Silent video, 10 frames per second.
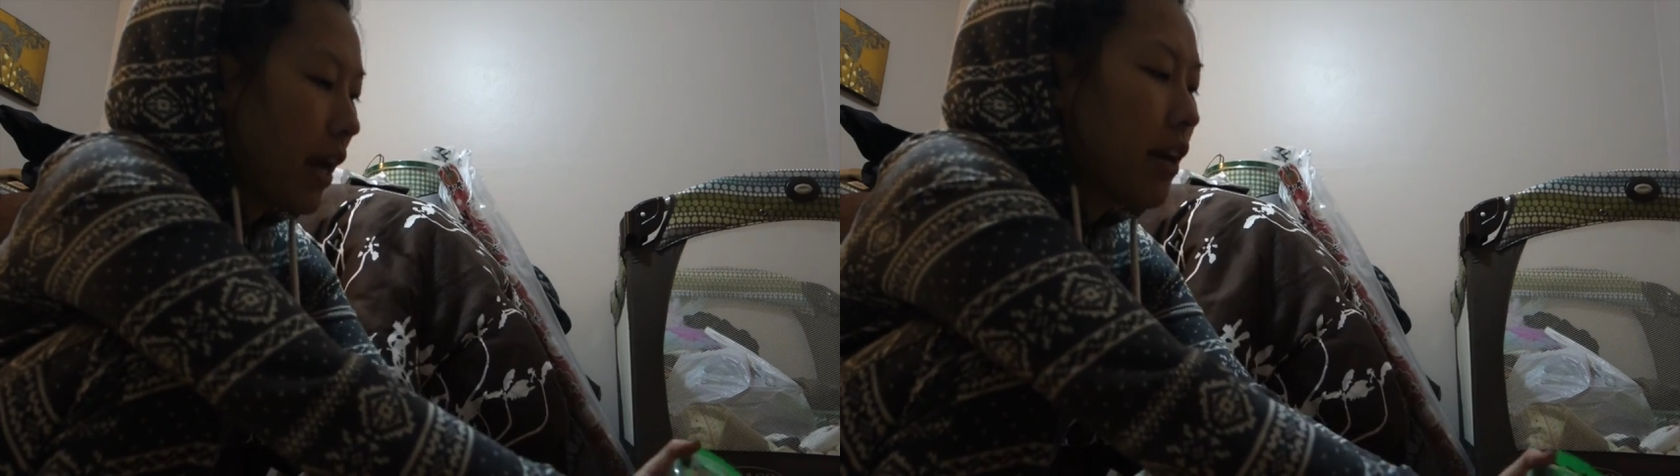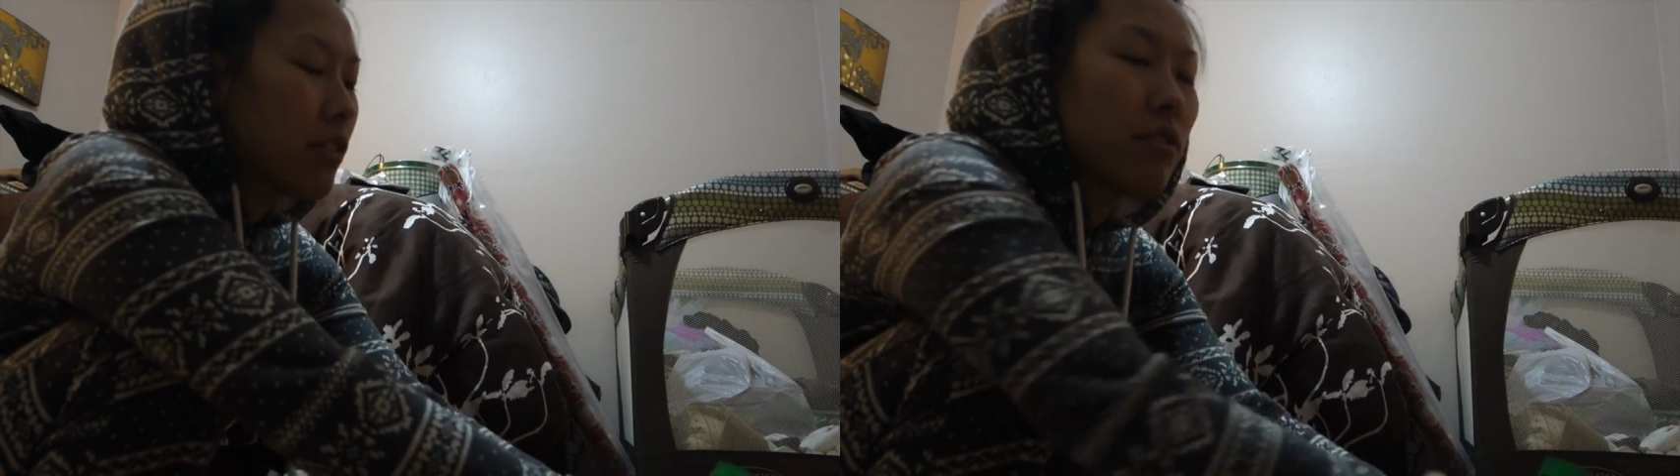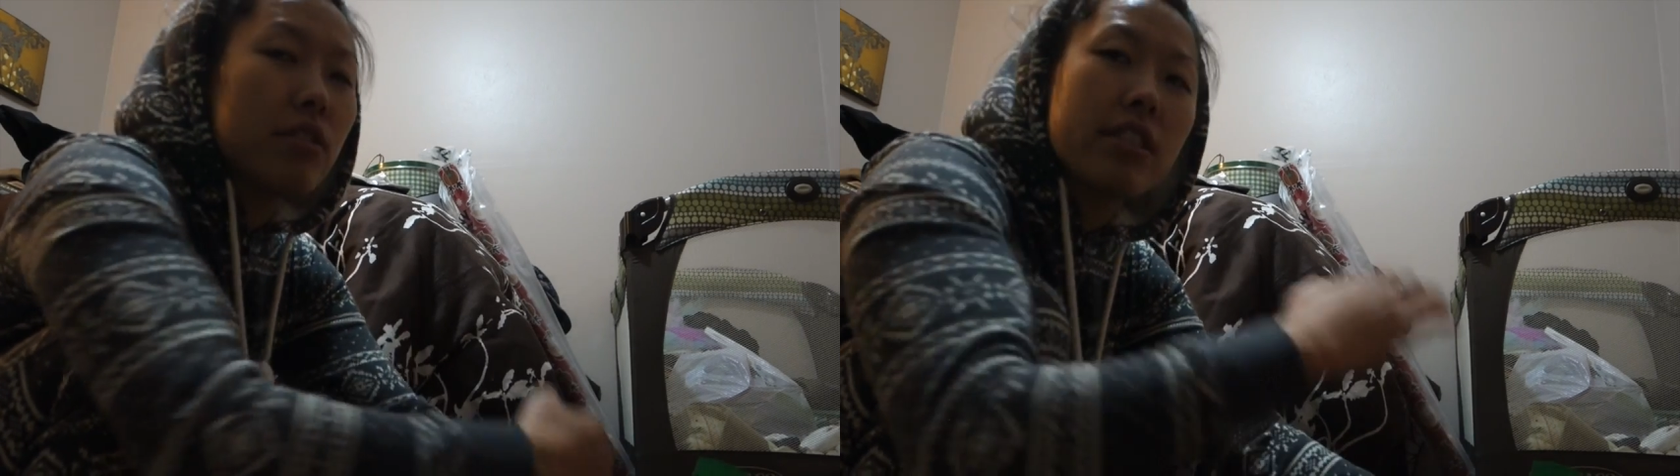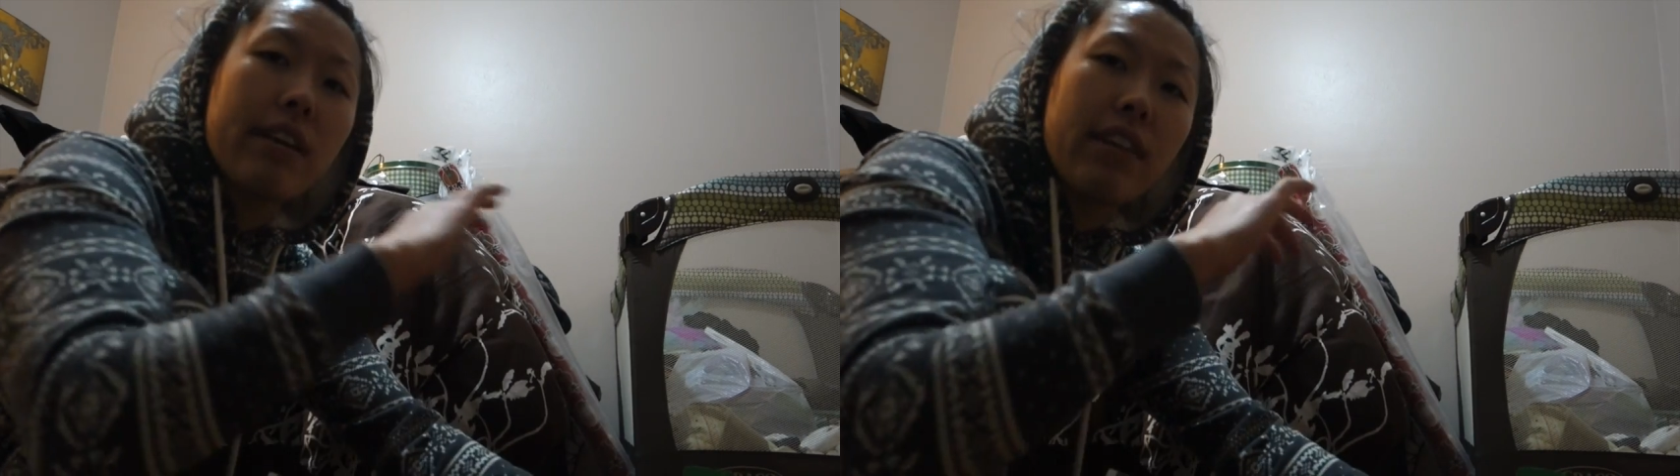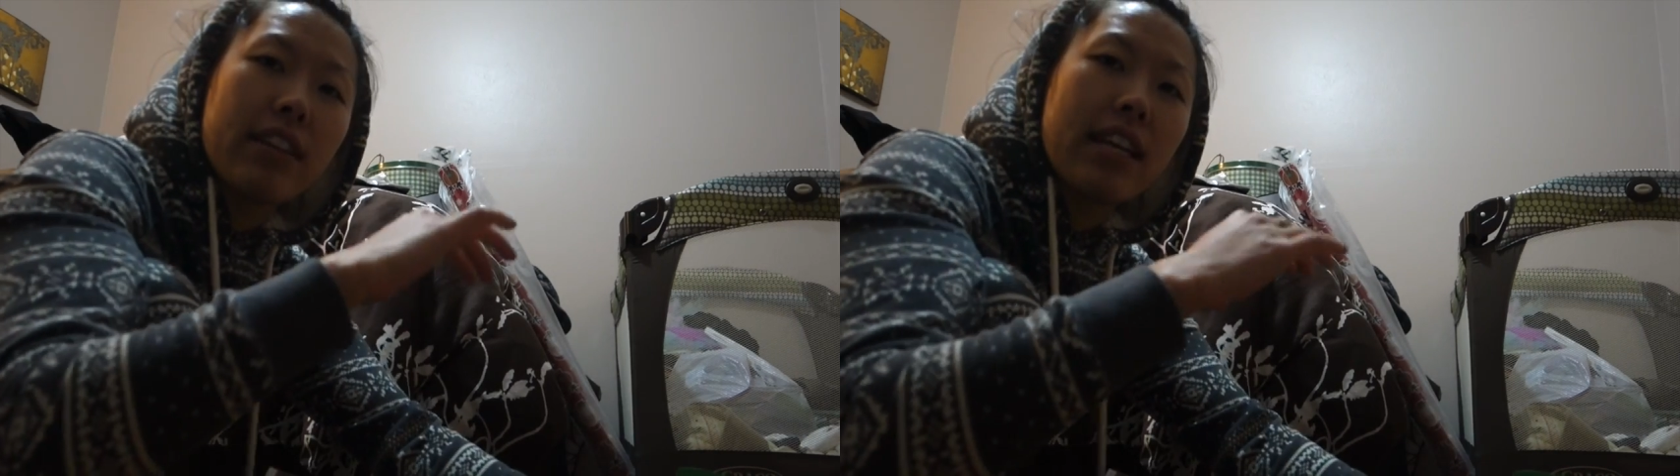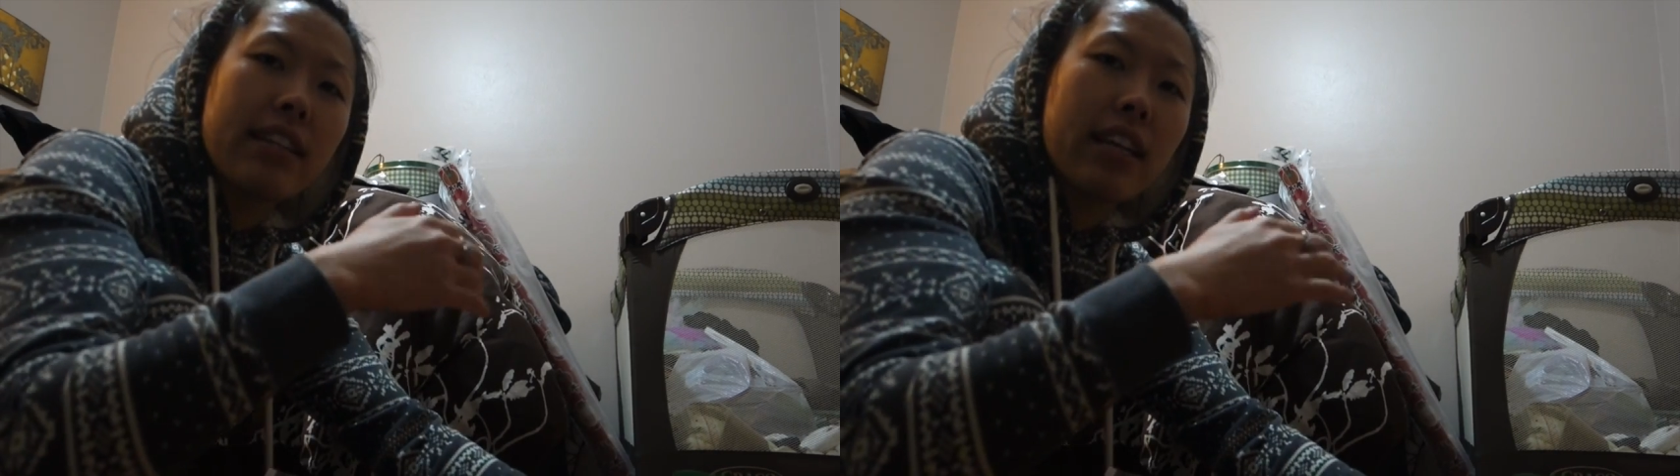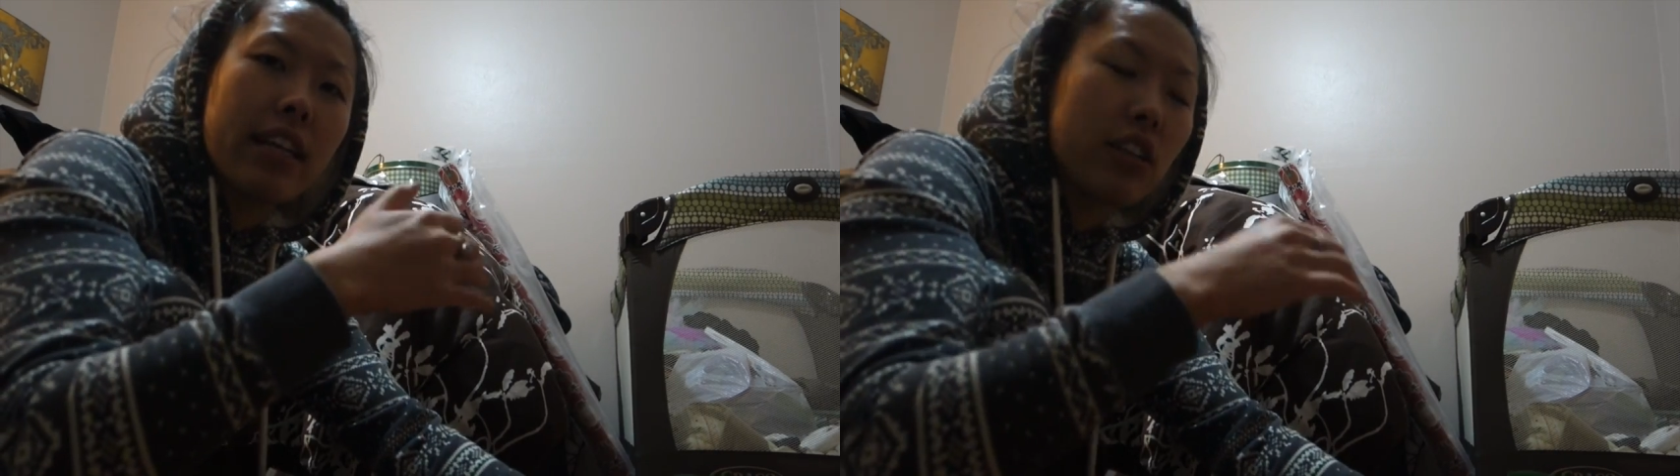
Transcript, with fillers: I also used to have that thing that